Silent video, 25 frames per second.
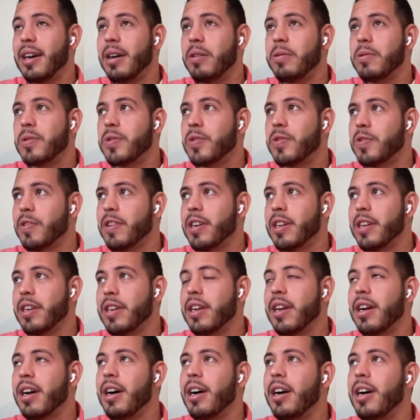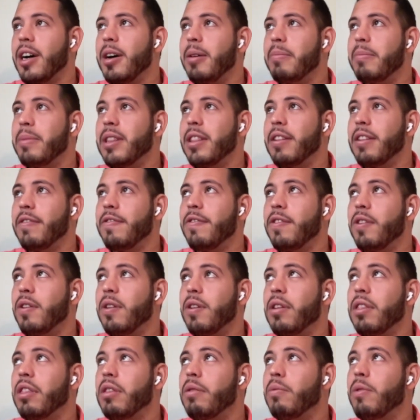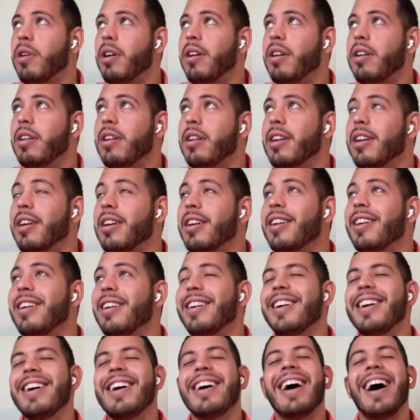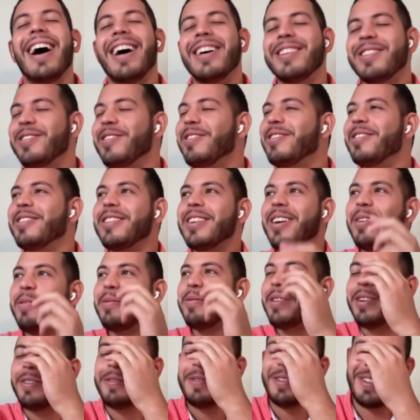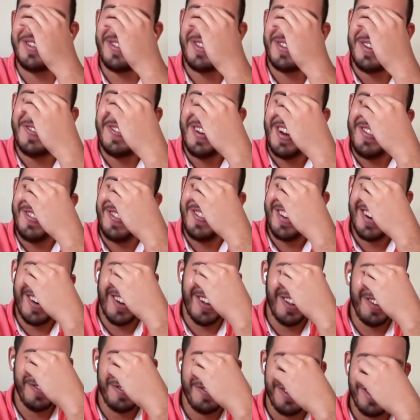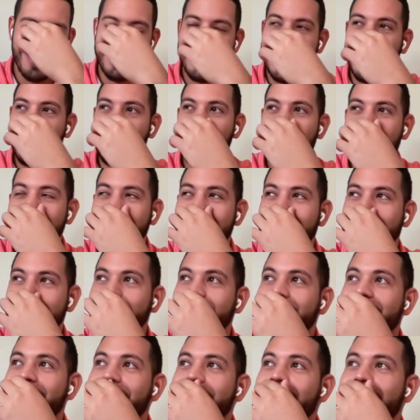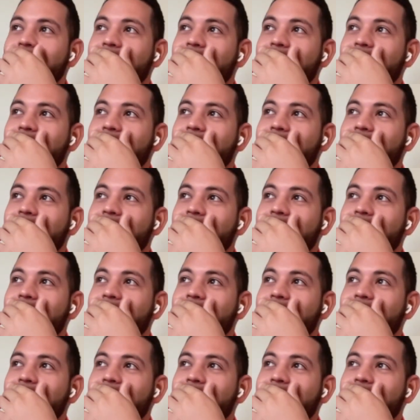was three. And the fourth one, I told you I wouldn't remember all four at once.